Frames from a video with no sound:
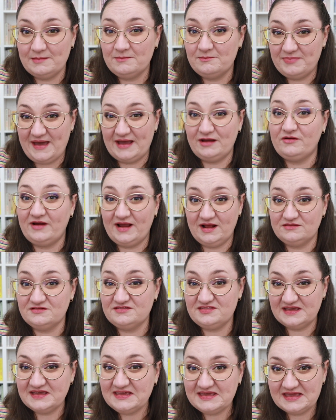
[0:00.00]
background
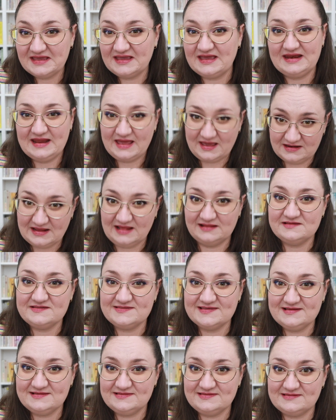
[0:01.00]
thinking and
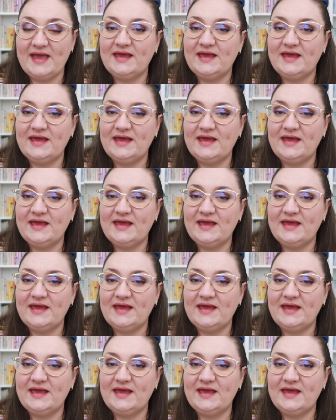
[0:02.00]
analysis.